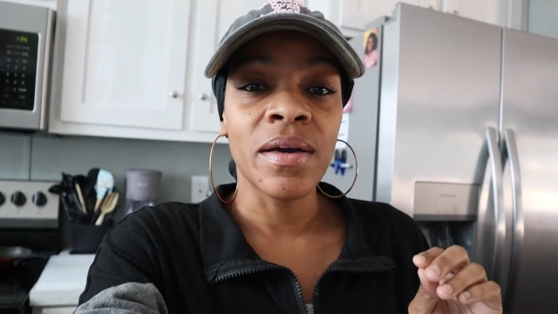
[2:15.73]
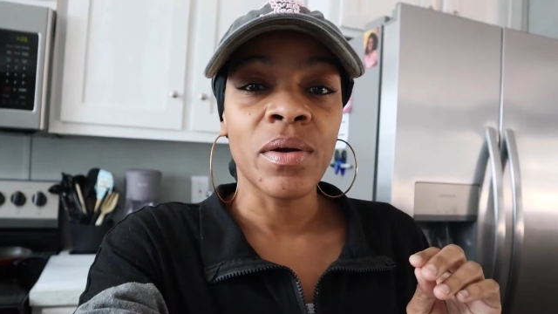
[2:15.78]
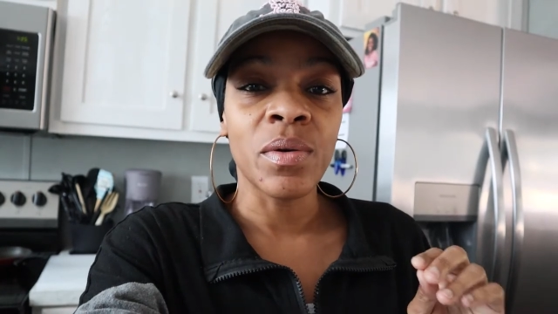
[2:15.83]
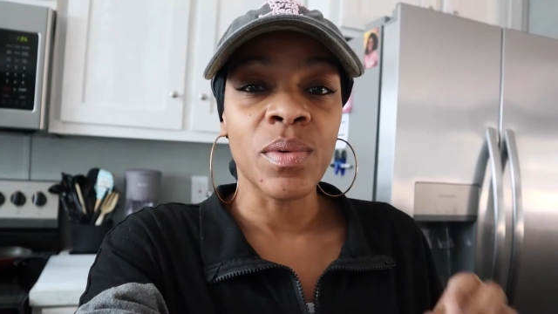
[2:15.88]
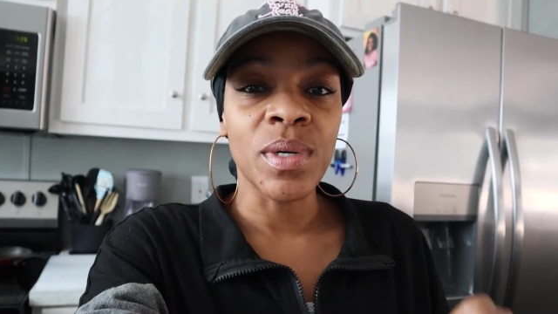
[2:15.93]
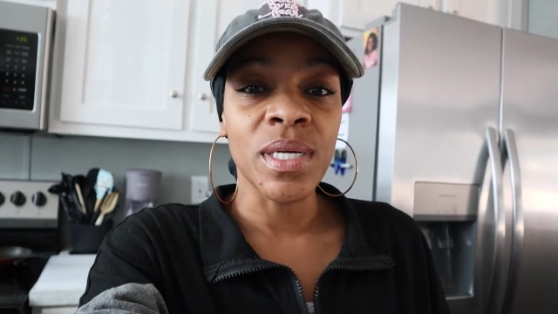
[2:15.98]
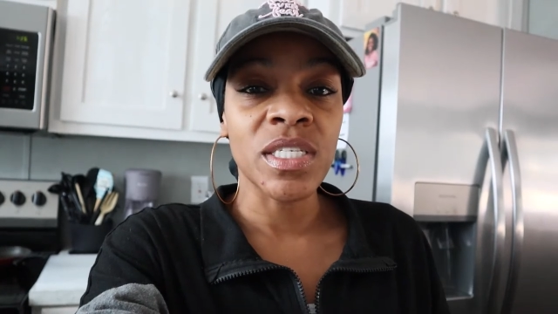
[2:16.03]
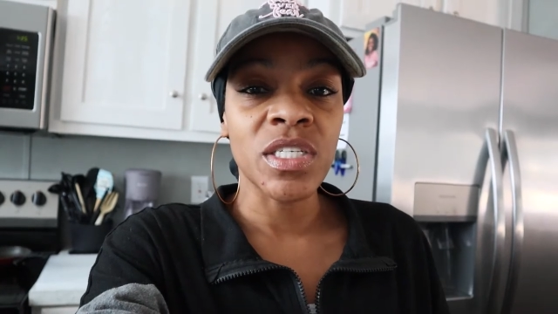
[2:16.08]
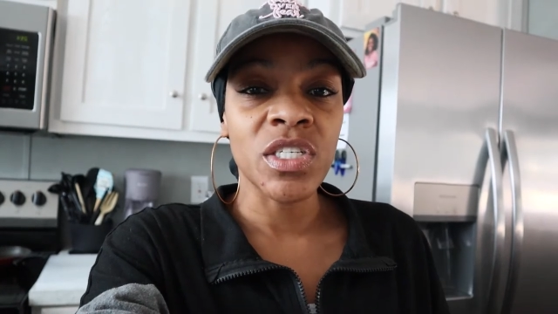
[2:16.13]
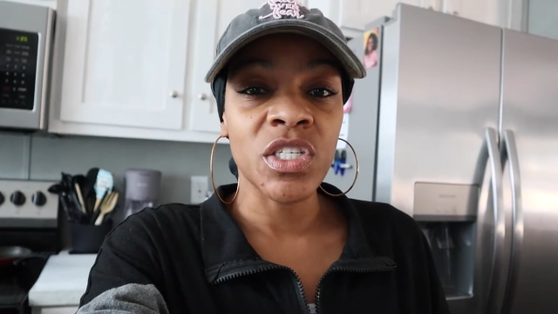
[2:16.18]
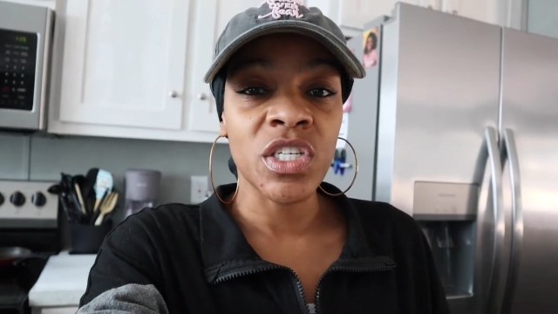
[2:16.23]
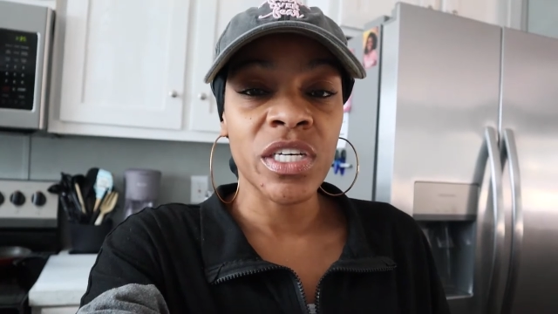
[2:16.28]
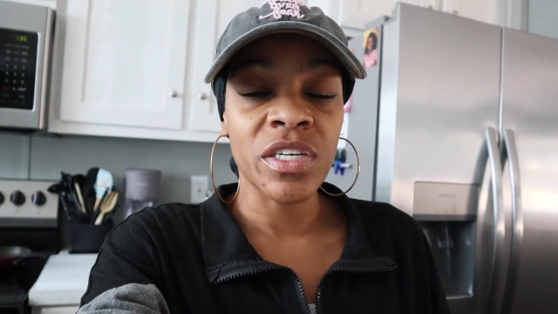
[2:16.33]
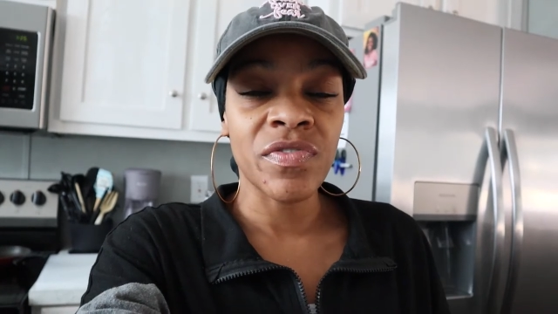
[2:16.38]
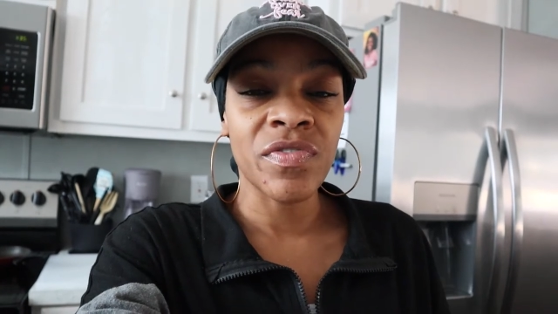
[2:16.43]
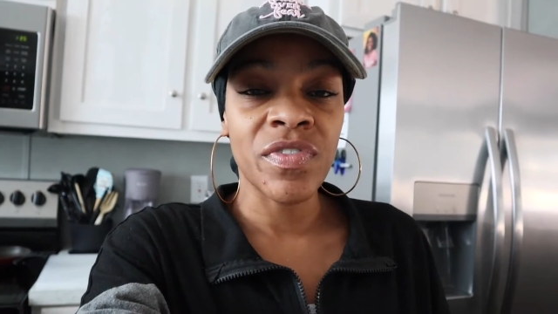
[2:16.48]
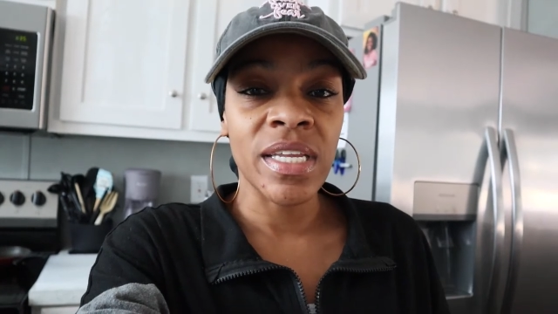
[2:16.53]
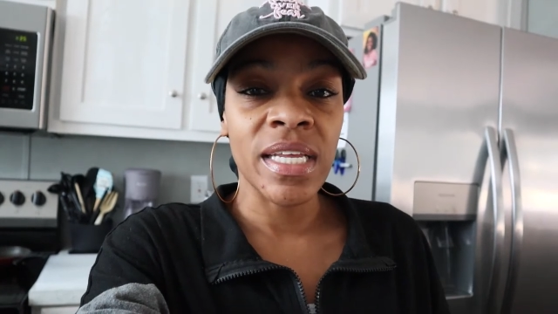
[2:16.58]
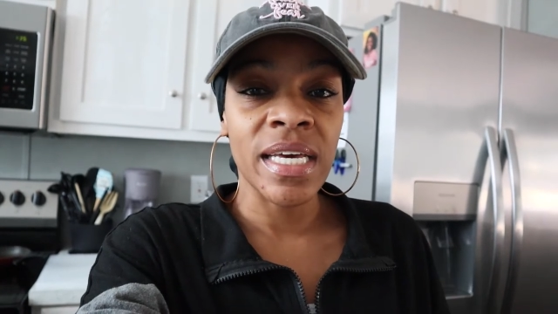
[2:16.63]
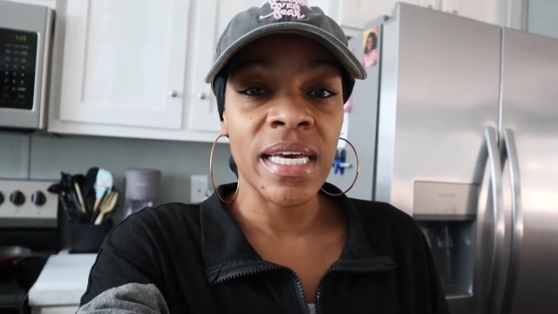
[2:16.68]
Went to
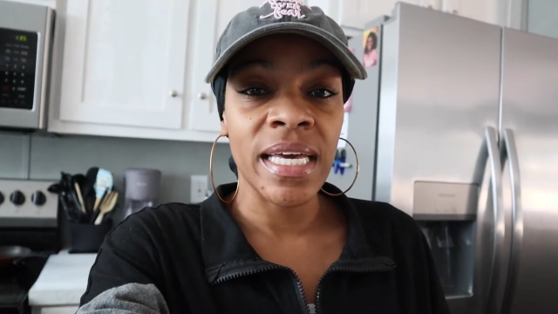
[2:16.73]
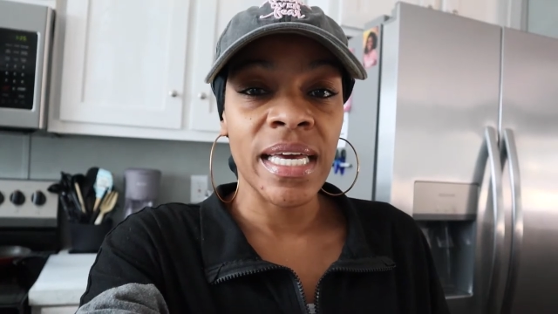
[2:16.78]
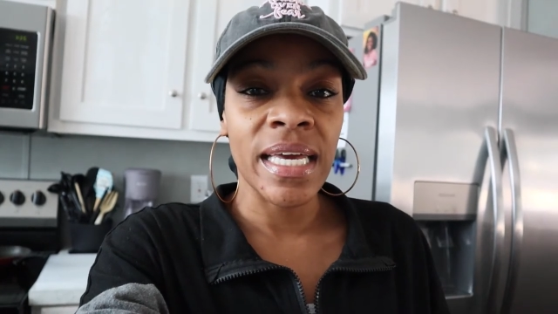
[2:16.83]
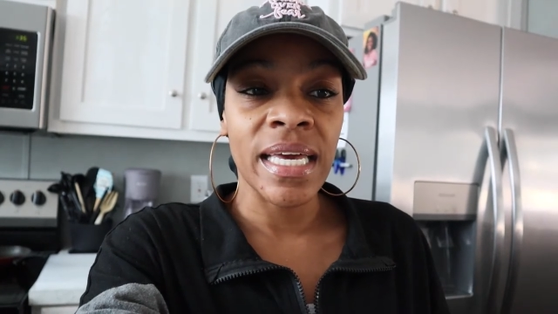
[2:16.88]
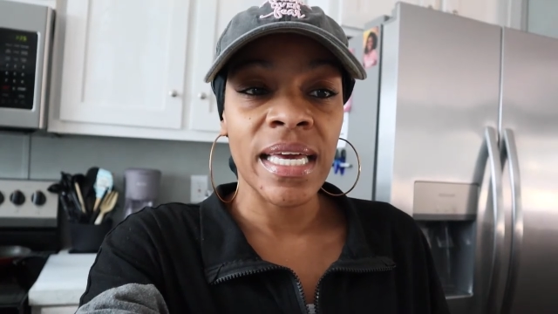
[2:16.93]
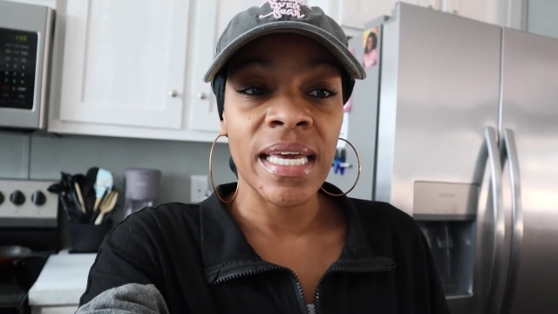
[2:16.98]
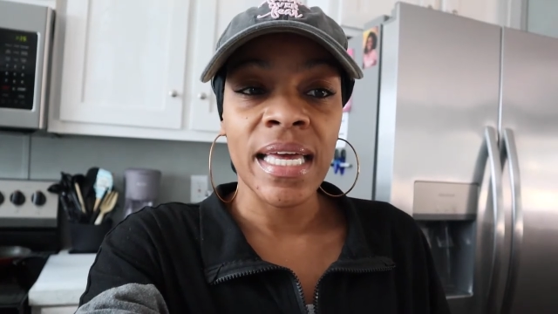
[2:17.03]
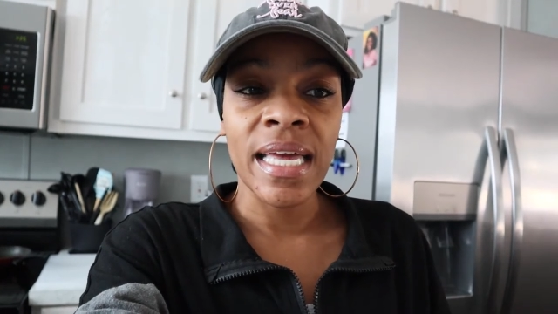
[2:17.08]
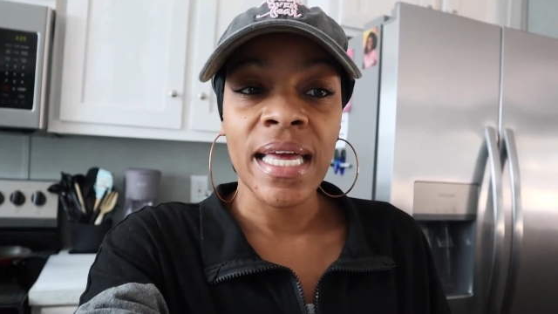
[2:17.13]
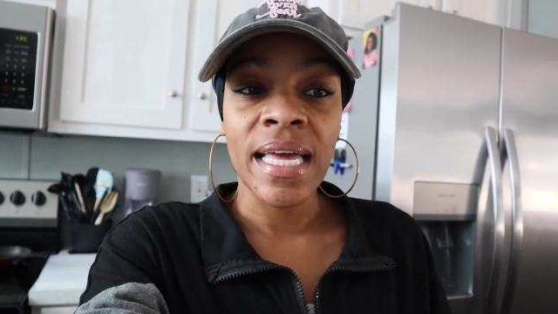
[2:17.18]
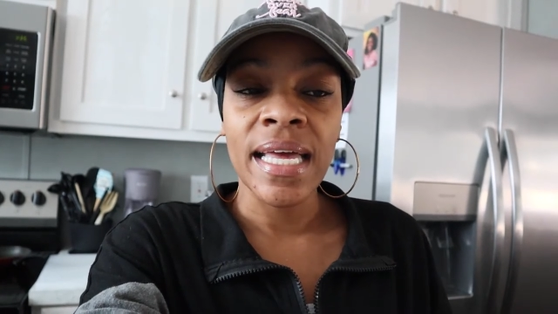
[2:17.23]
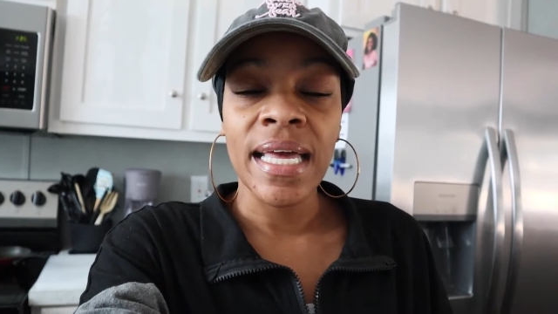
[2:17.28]
Chick-fil-A